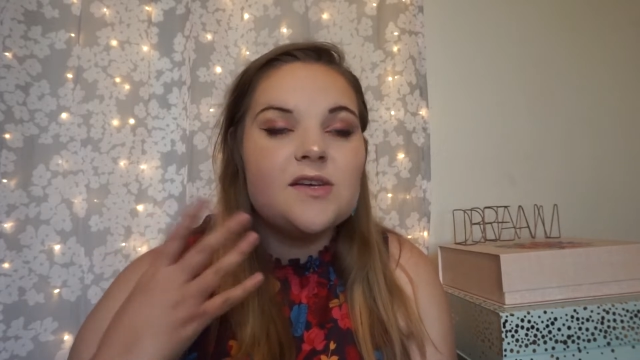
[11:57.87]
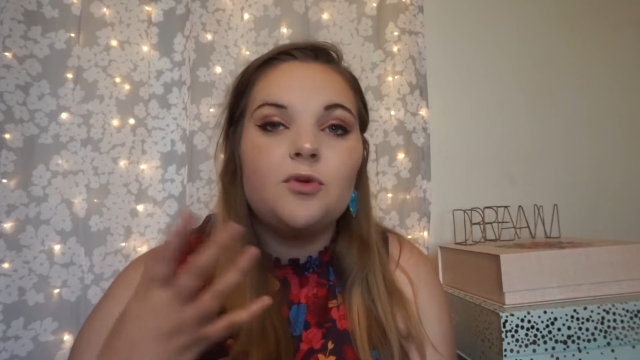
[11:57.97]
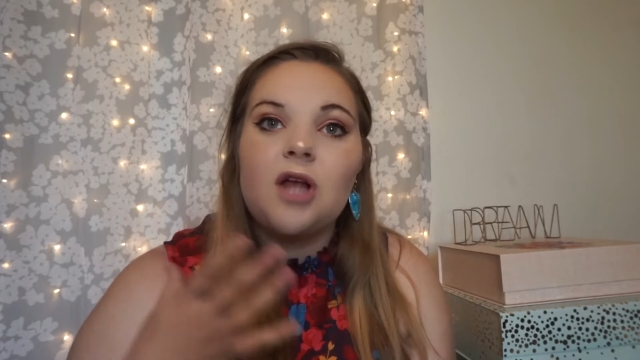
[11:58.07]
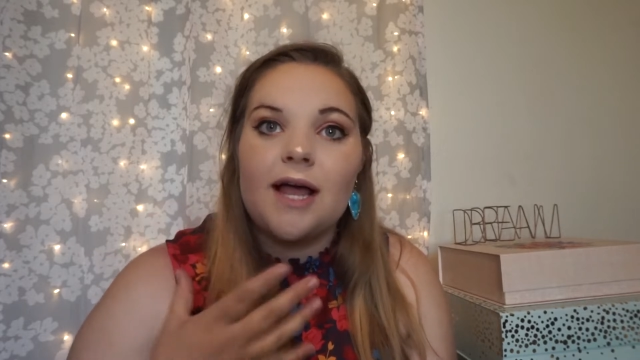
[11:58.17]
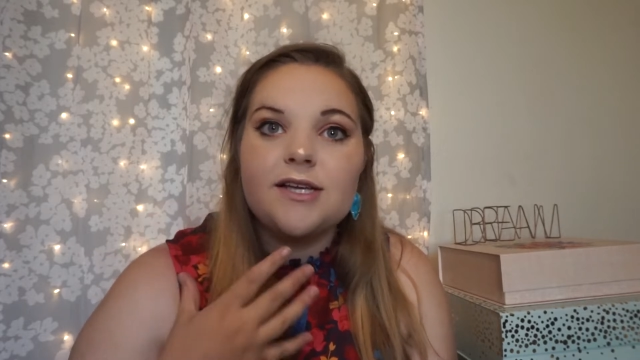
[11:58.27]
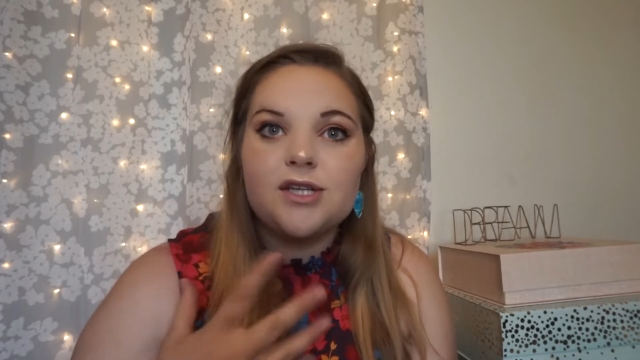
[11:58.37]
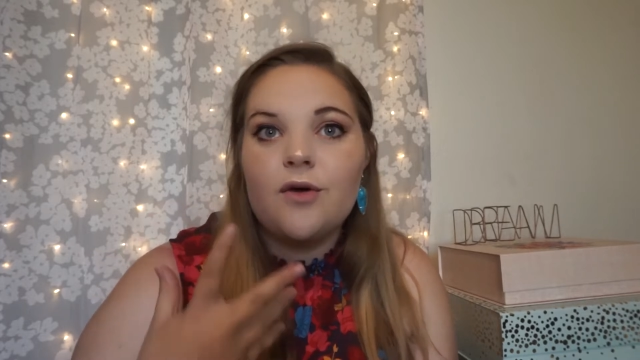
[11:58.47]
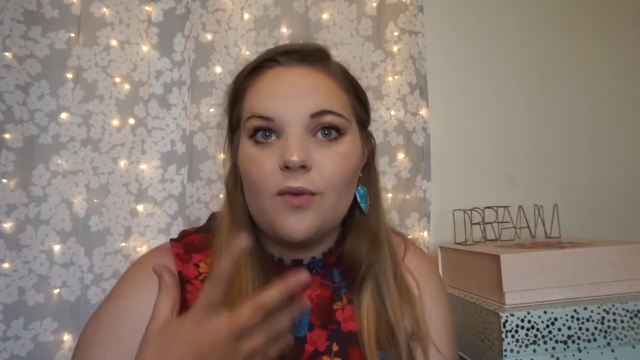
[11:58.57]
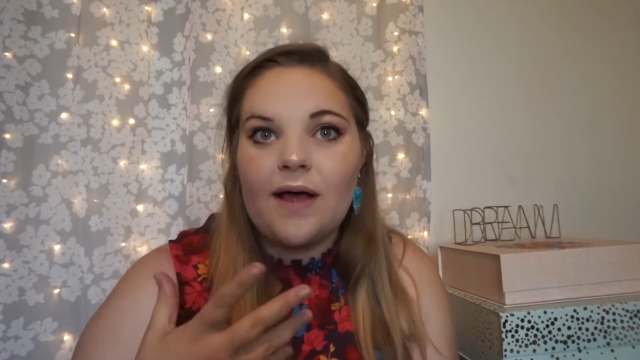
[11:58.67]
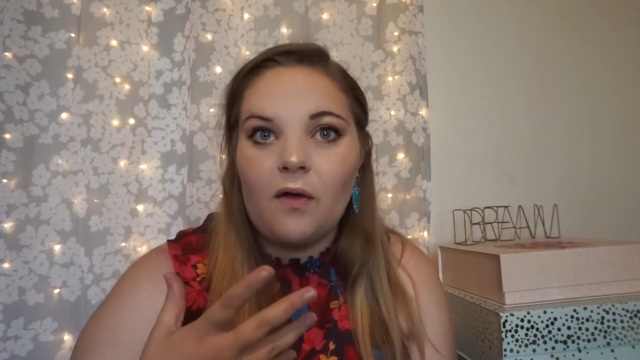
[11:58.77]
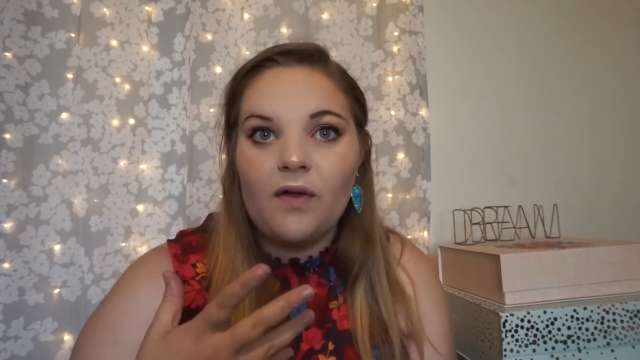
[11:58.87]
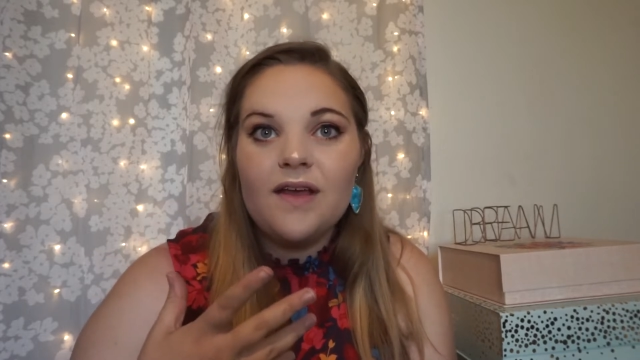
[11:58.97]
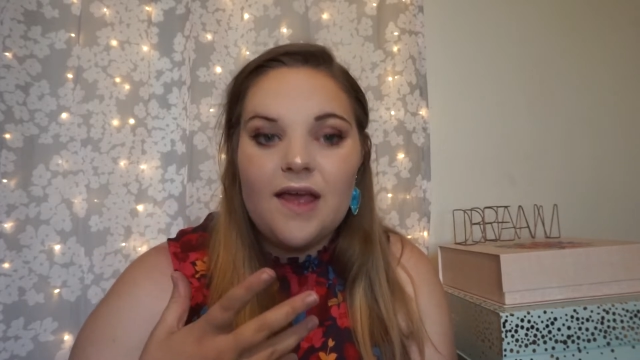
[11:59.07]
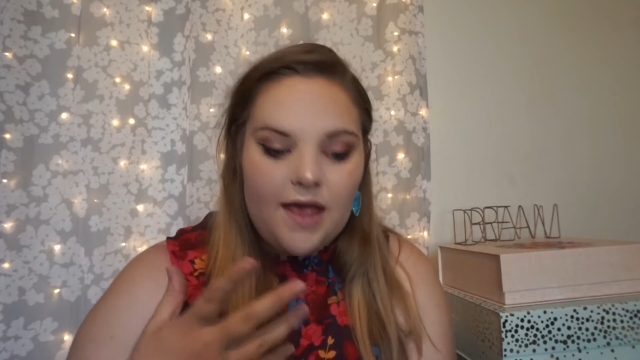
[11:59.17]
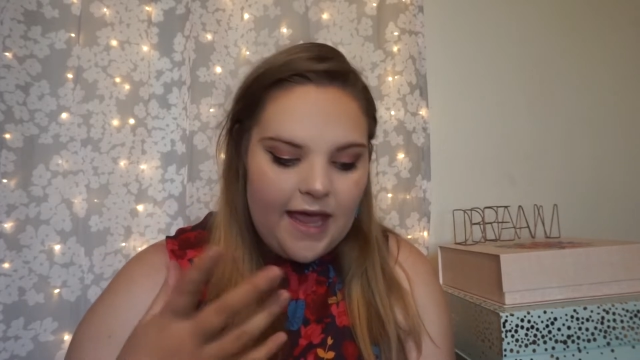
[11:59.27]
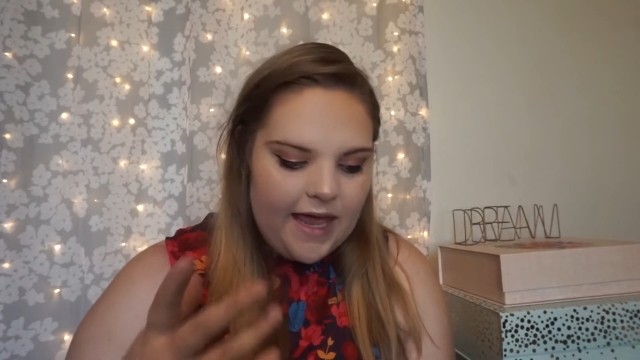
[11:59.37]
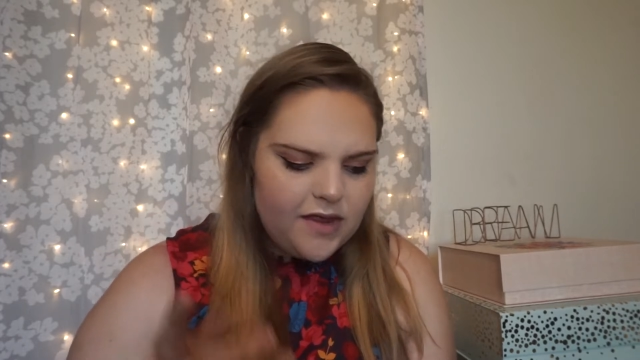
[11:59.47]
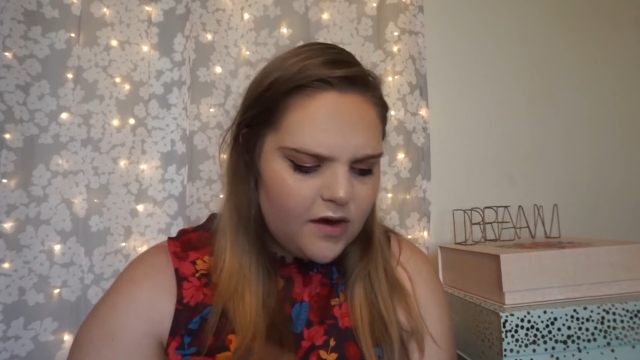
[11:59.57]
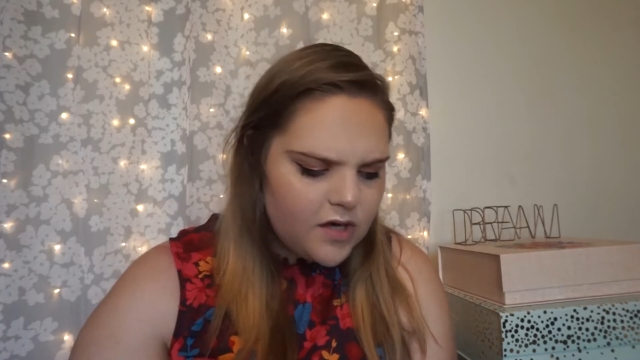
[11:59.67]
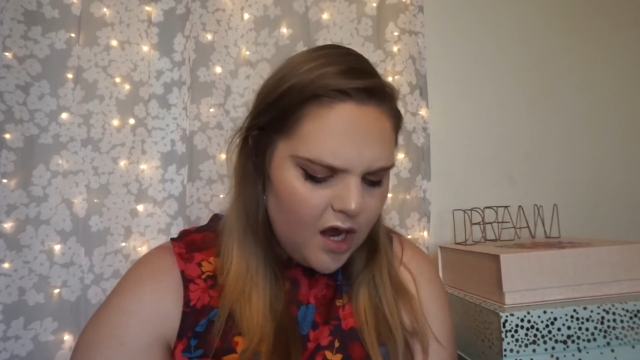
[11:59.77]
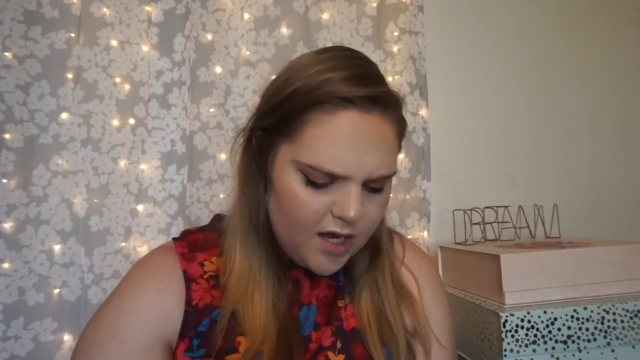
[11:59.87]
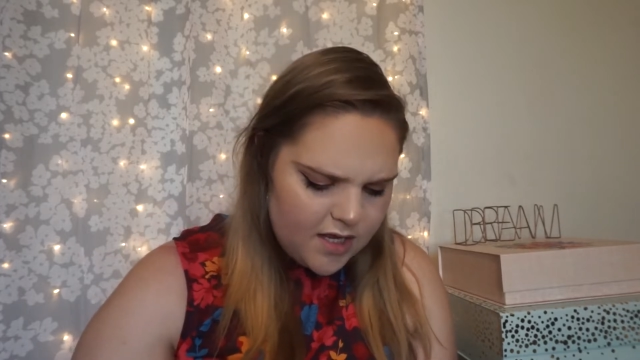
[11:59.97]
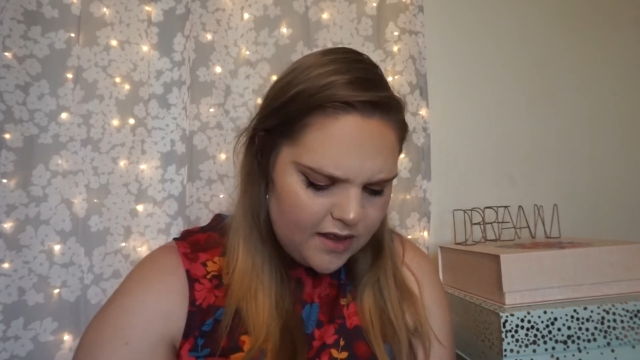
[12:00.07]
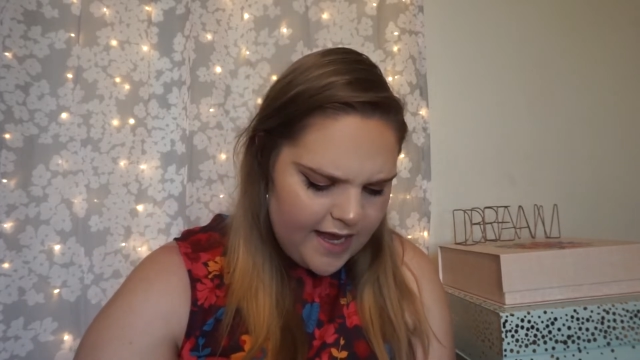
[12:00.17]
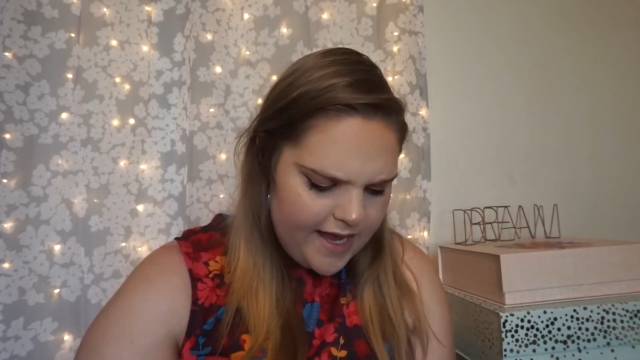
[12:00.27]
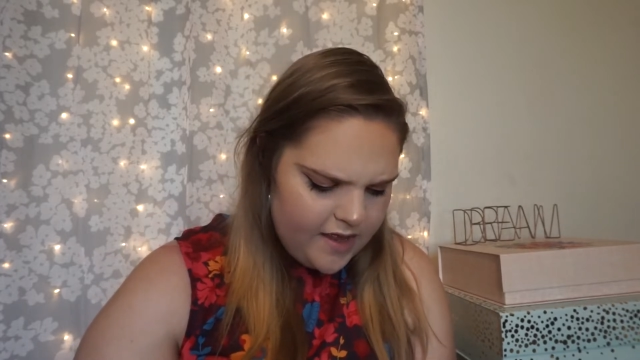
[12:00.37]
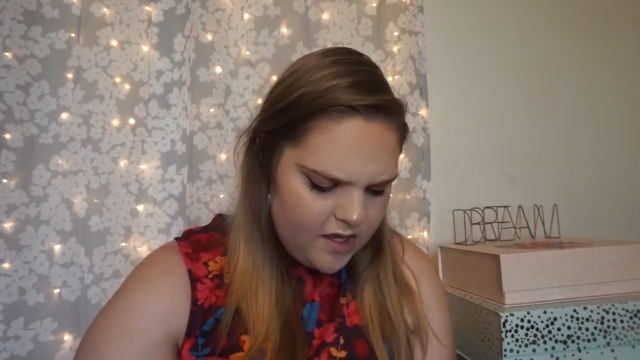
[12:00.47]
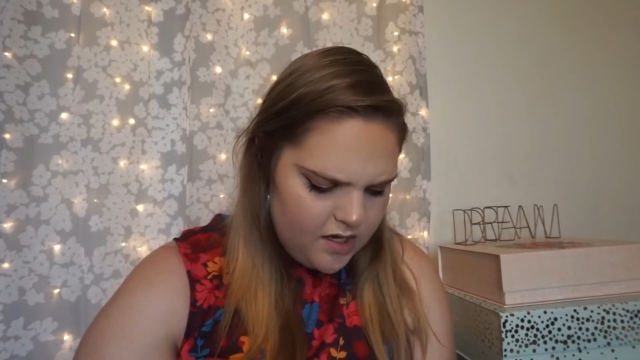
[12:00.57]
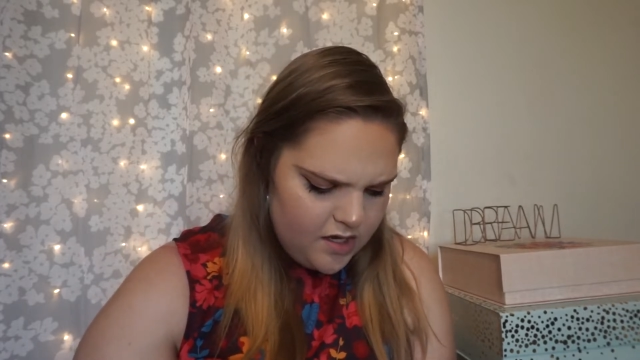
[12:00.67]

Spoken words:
apply so well, and they're not like